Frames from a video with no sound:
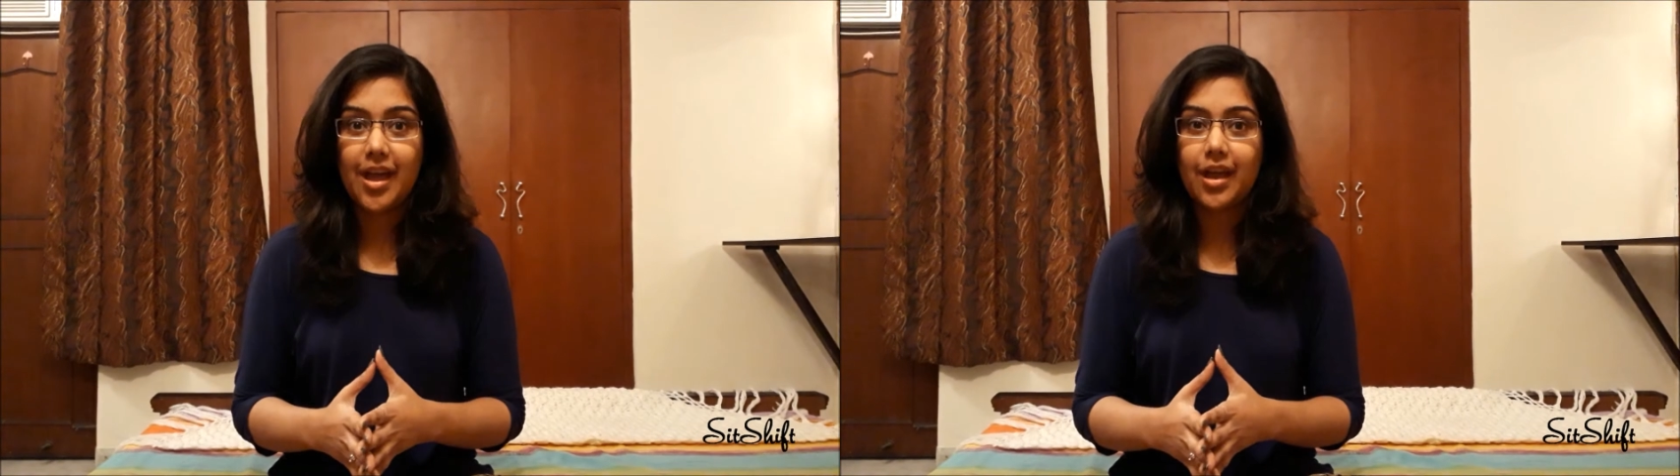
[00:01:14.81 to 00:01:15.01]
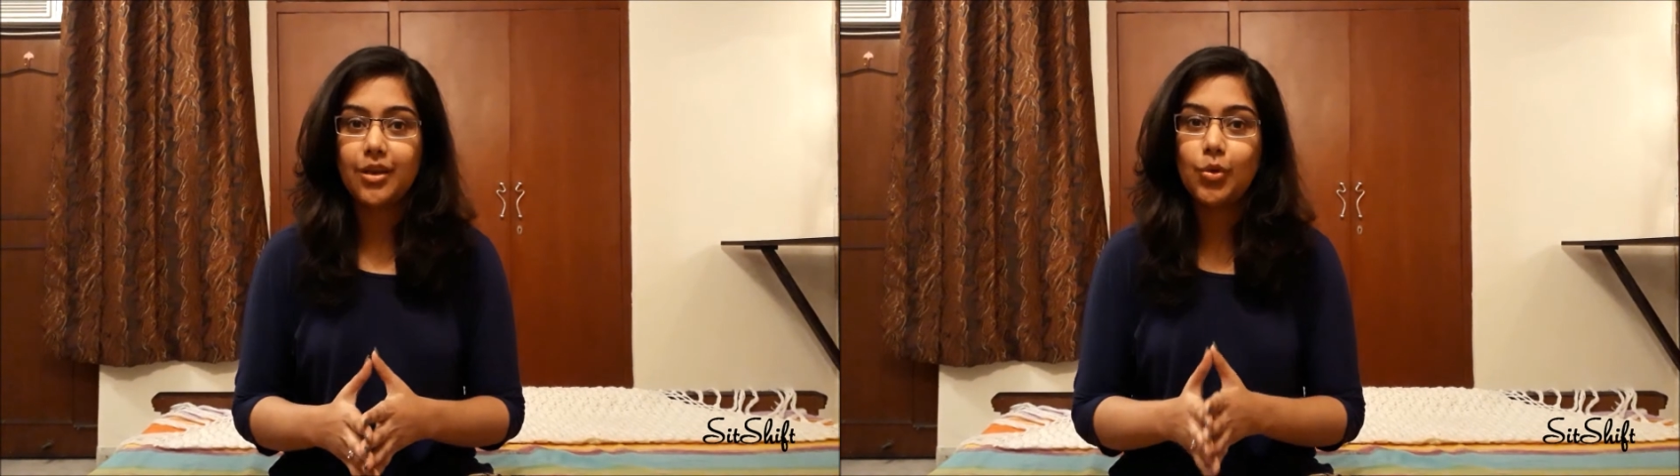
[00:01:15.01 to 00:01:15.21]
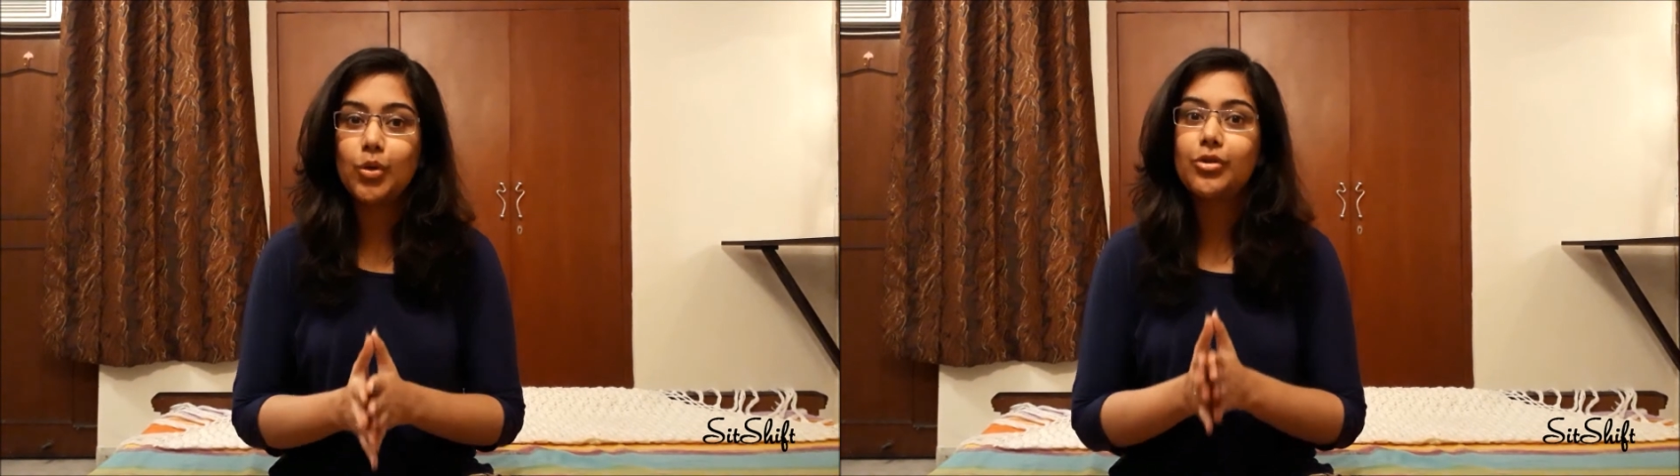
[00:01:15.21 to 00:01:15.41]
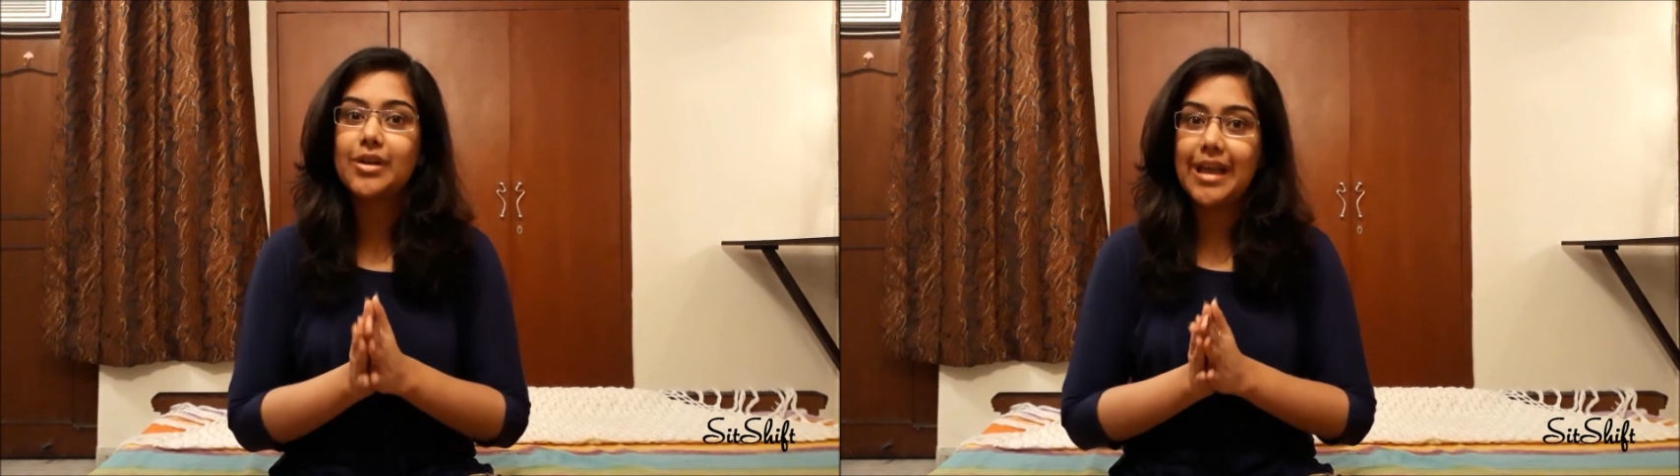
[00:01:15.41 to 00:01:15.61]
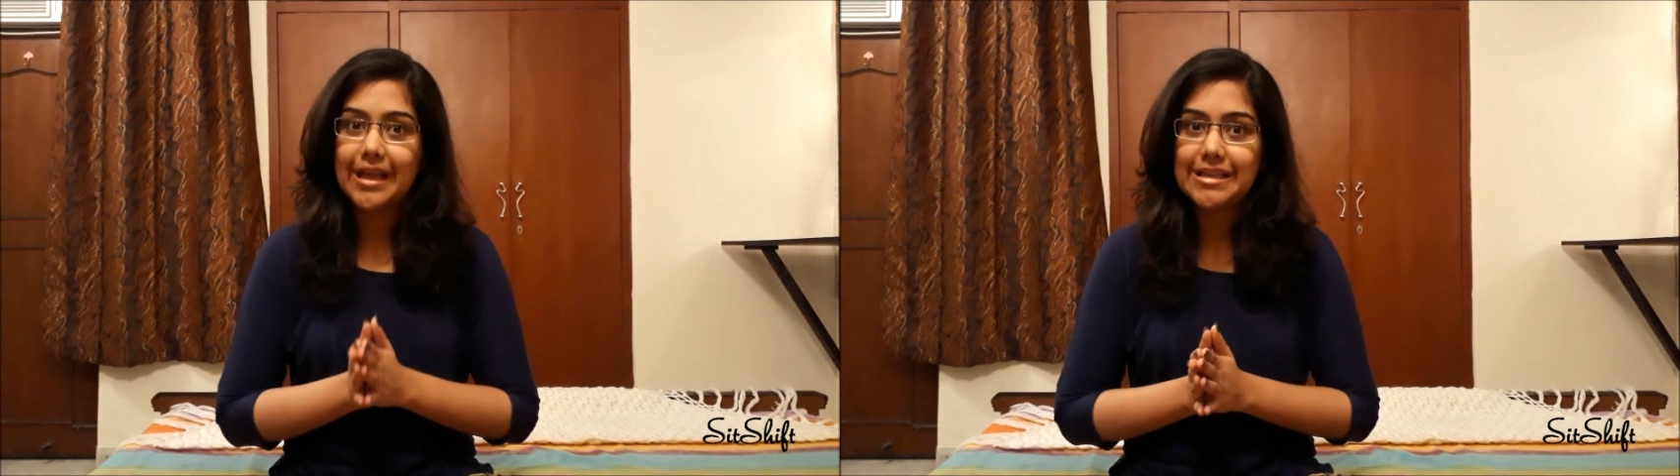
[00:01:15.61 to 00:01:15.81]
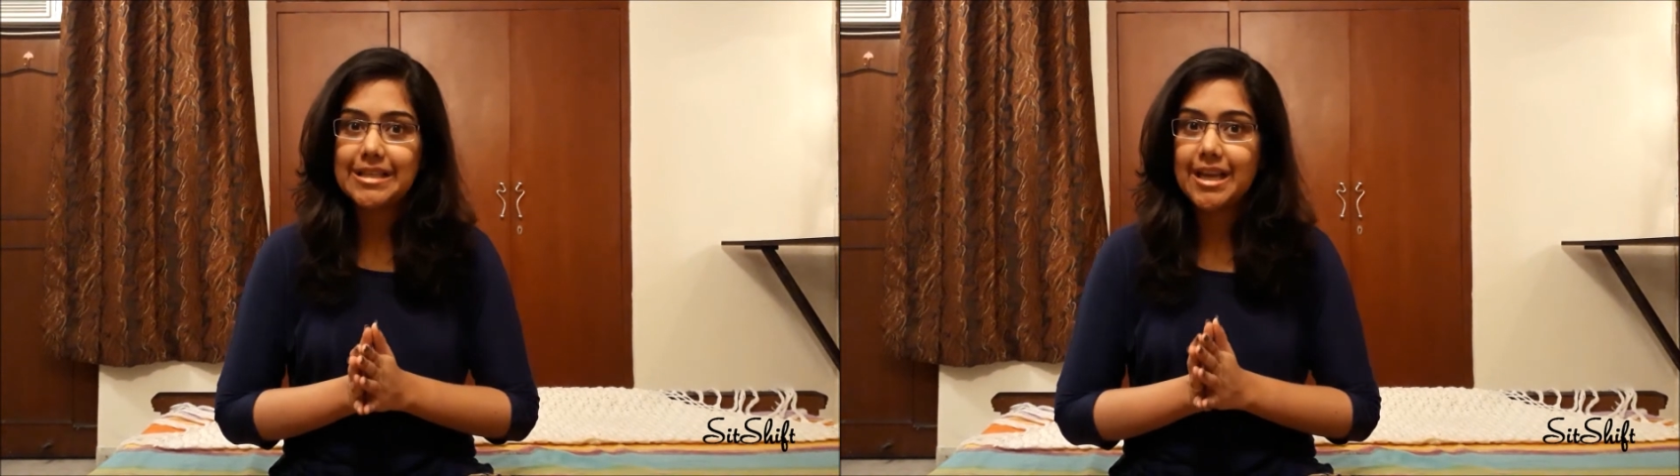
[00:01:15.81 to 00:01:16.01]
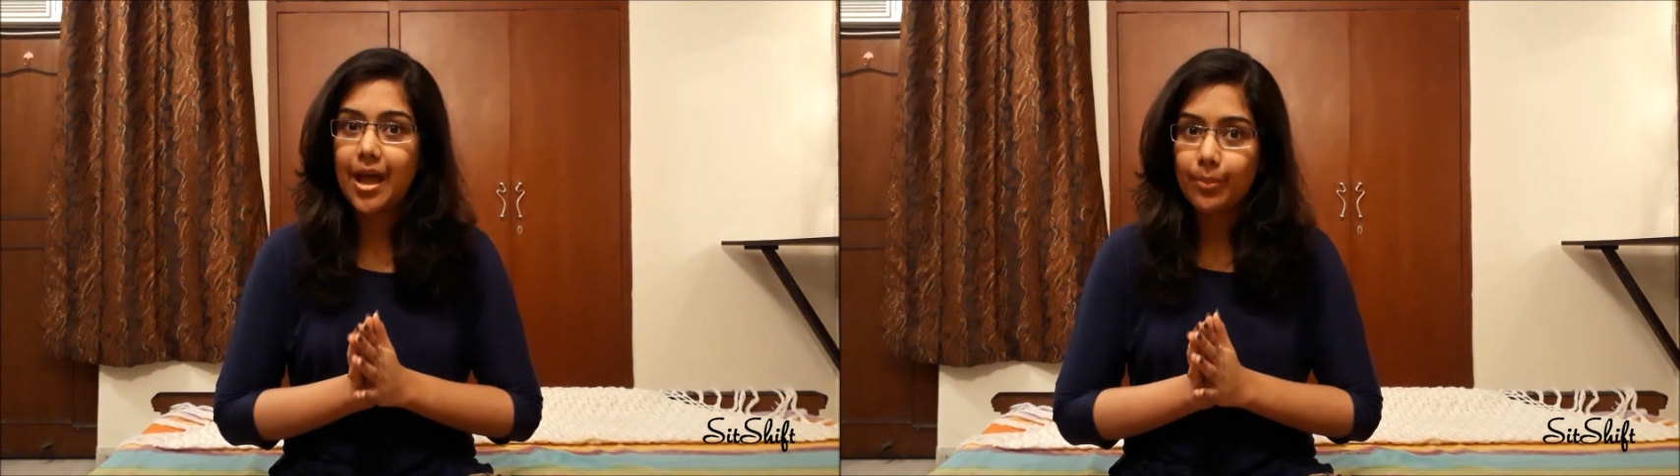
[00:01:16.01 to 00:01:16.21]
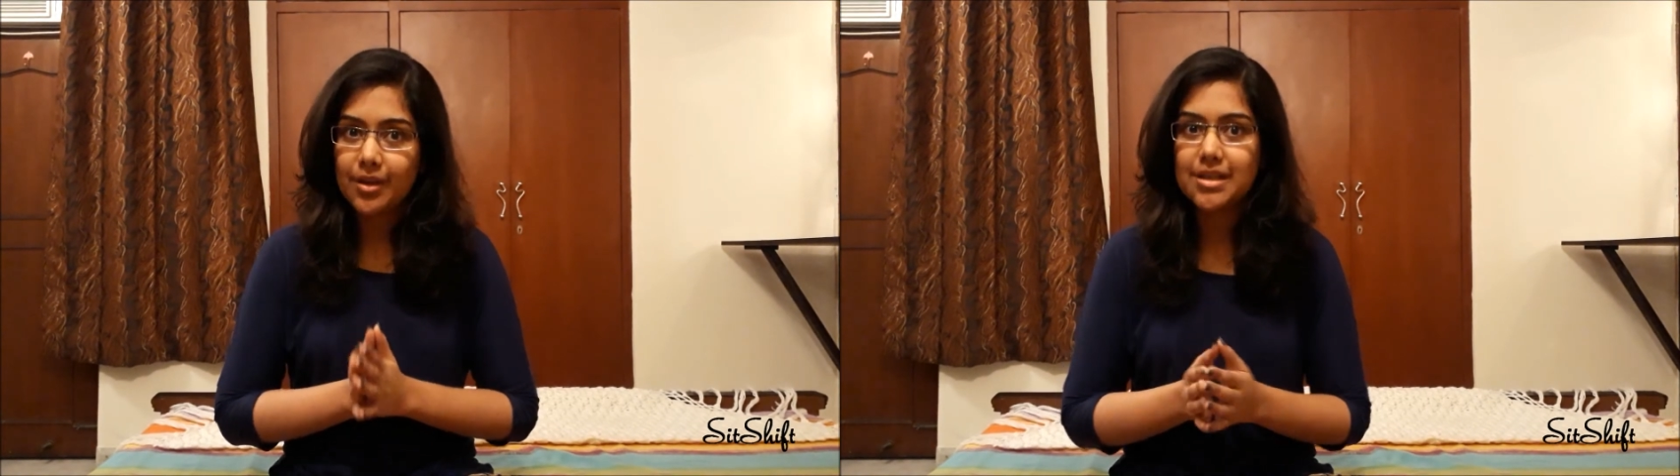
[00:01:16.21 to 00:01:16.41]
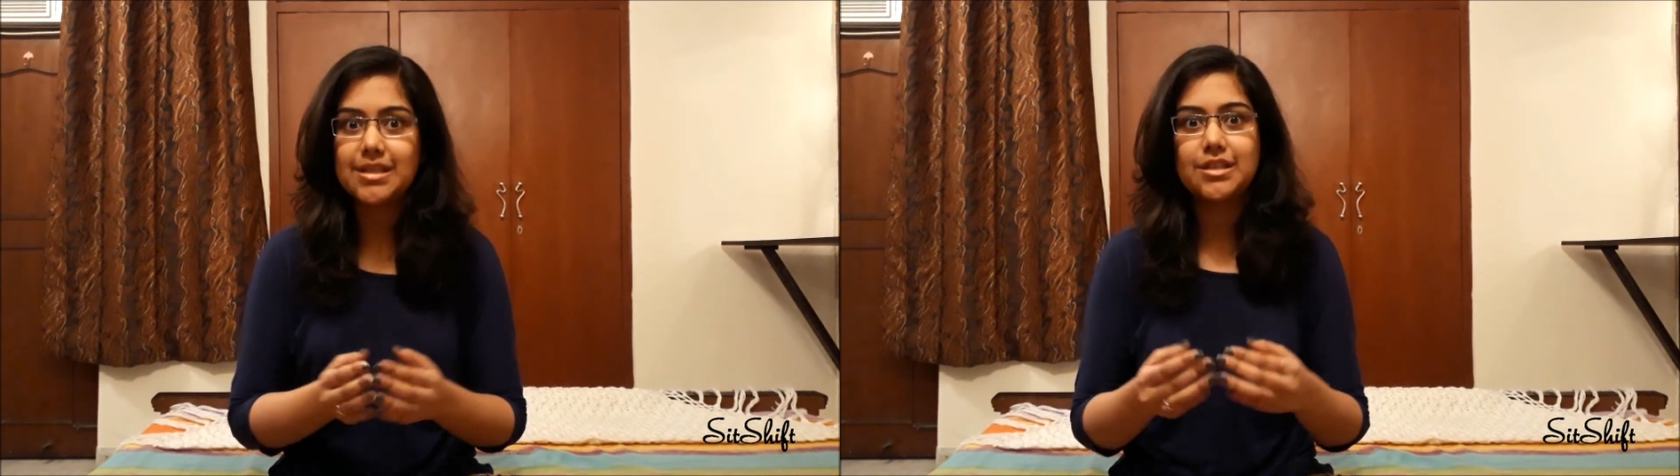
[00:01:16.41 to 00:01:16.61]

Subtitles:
and you will realize that happiness